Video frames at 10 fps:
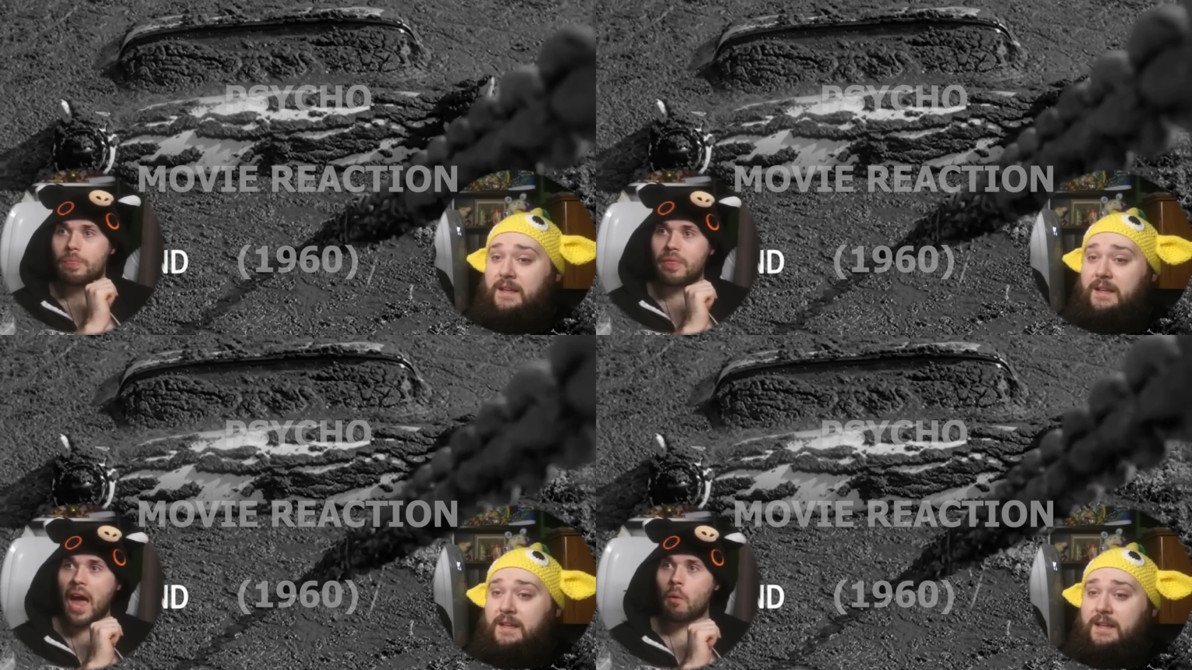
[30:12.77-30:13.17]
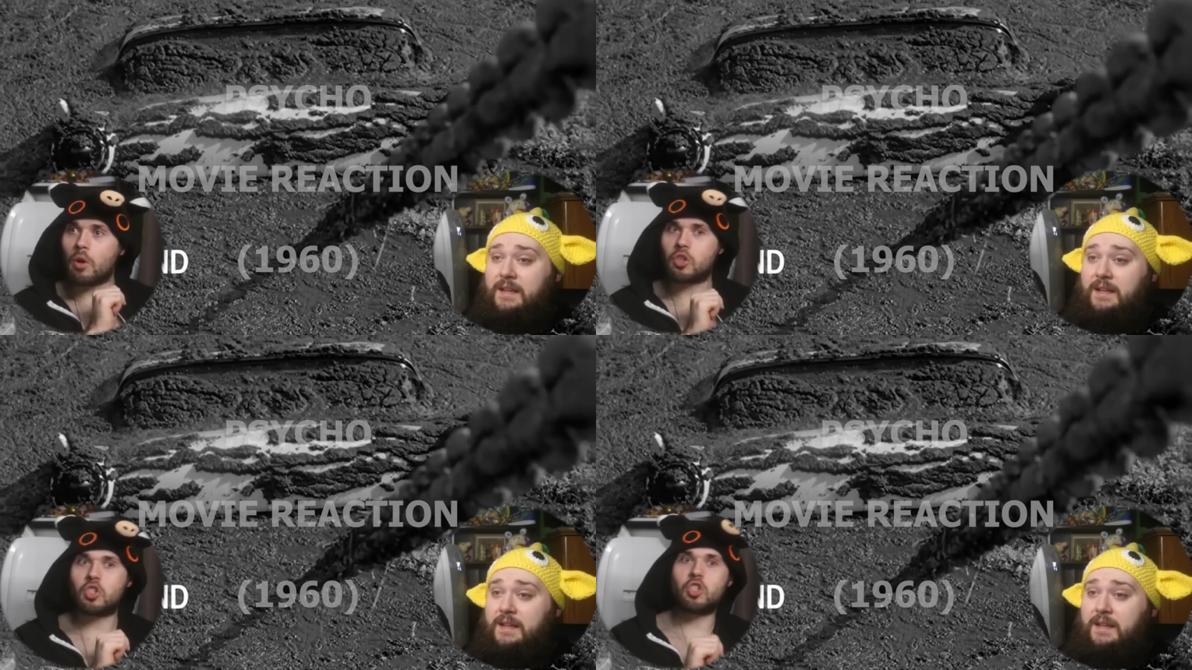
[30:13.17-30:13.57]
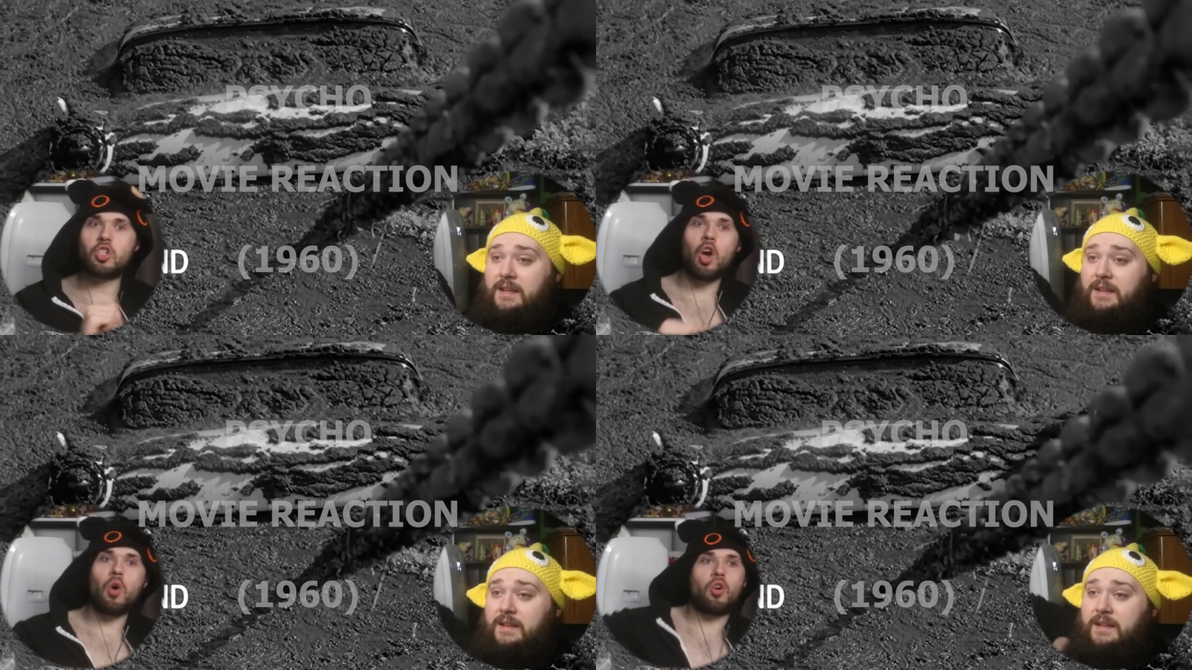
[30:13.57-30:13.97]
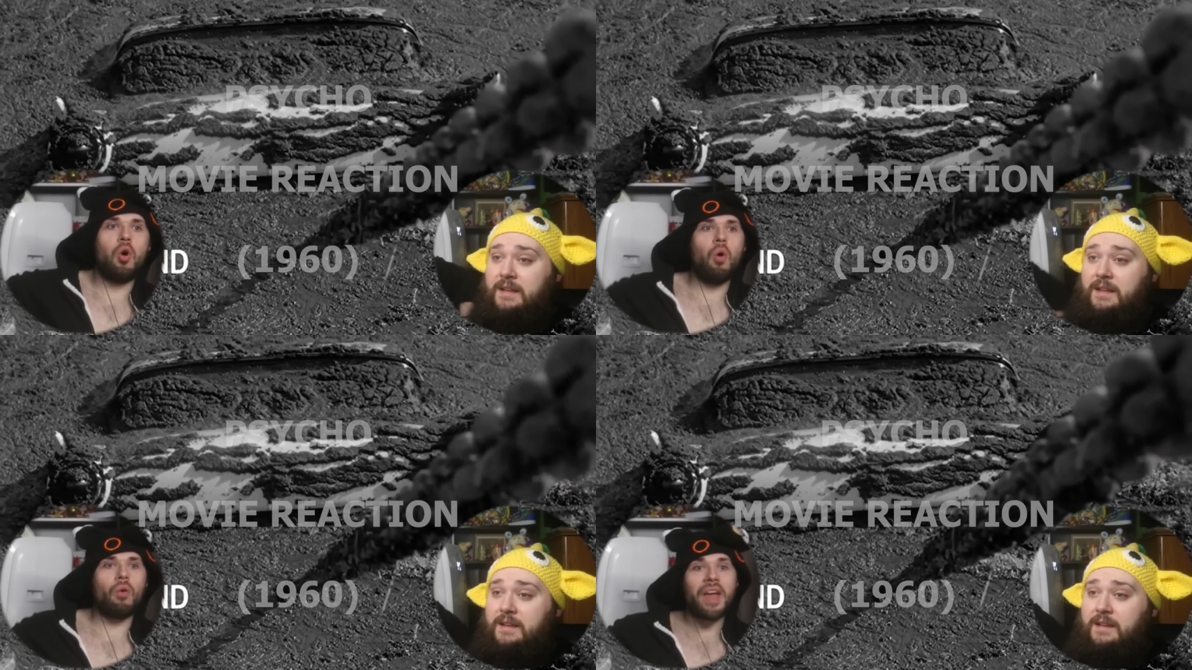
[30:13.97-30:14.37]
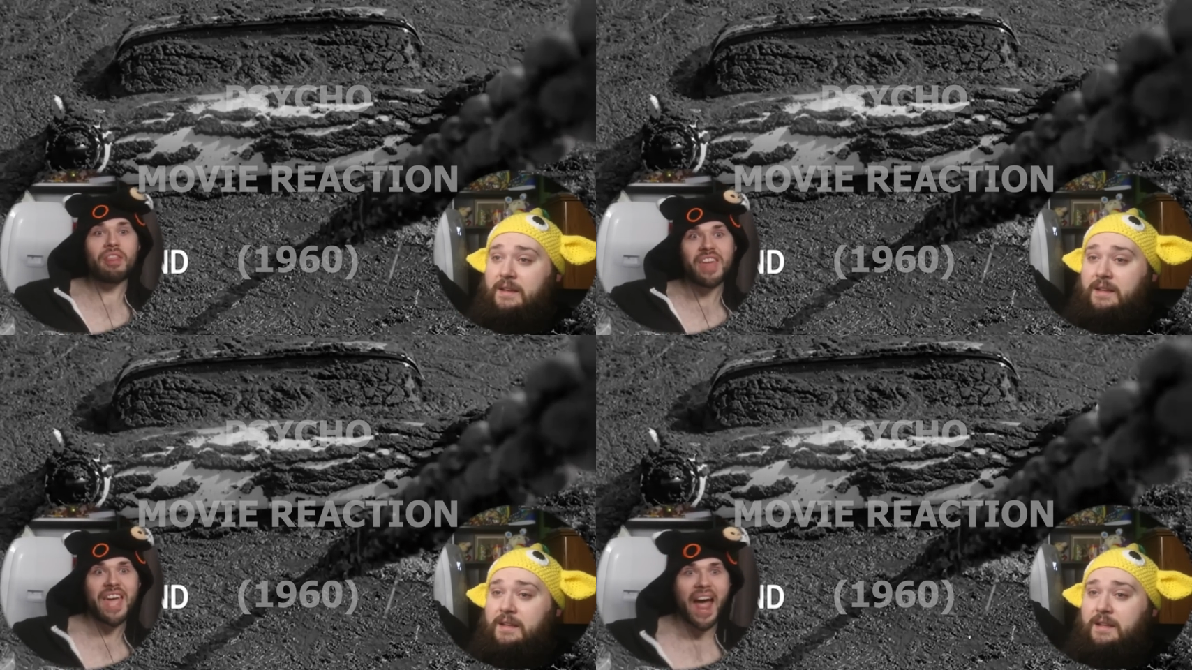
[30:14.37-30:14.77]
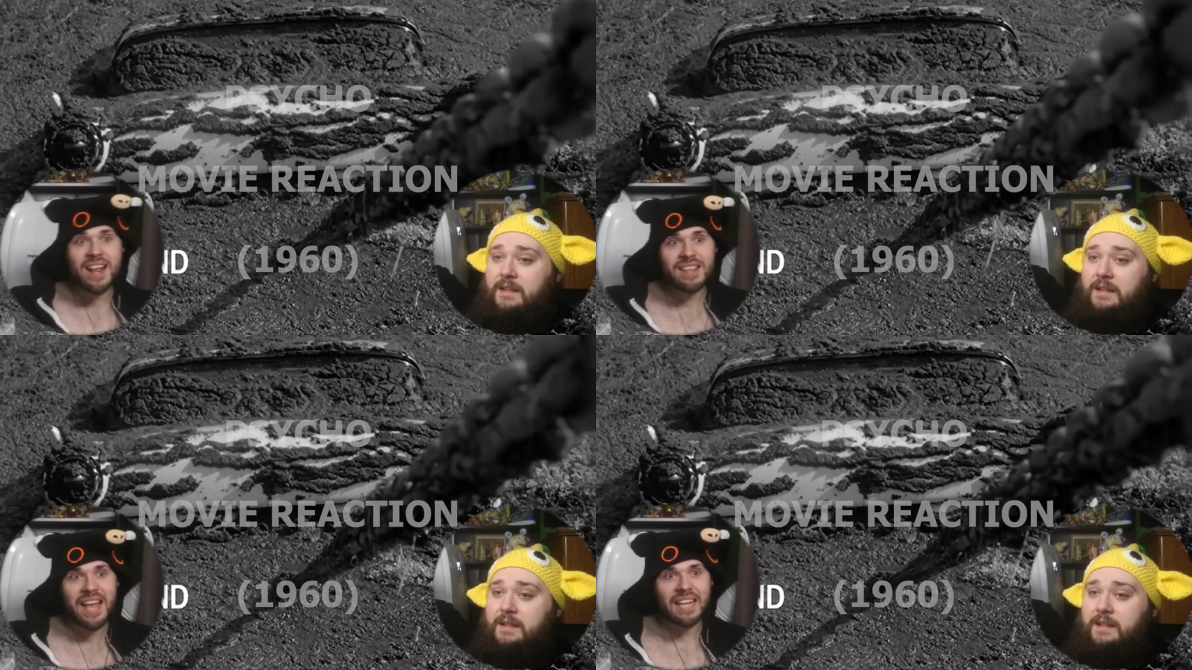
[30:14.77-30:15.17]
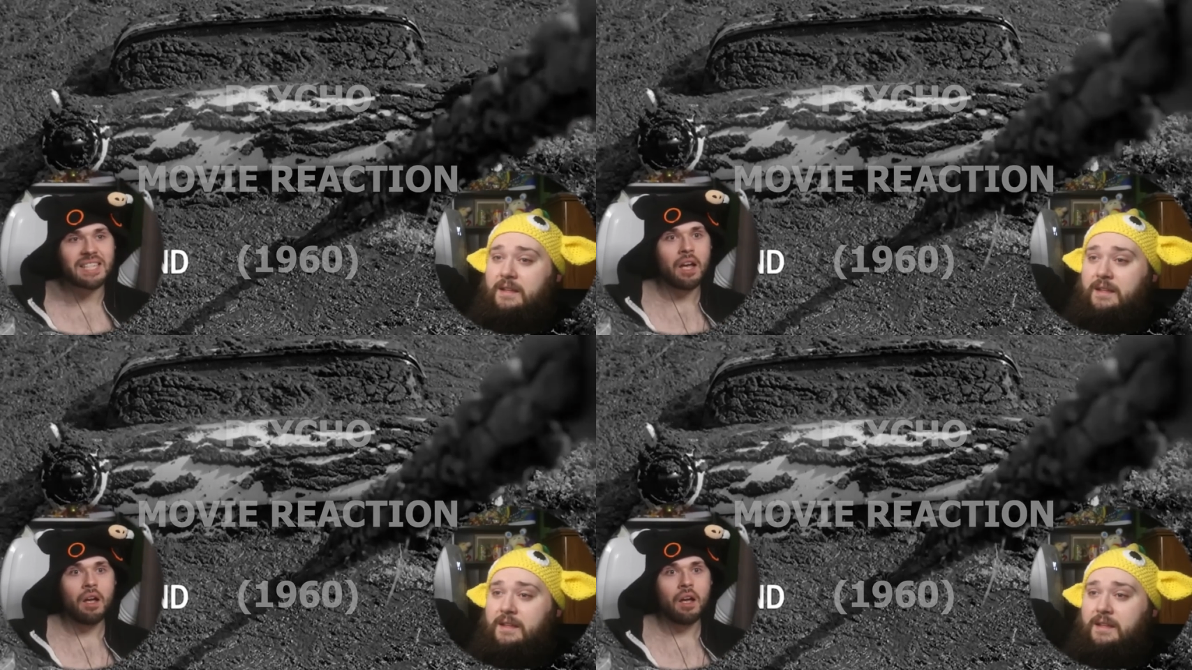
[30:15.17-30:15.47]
Speaker 1: That was so cool. That, the end? That's.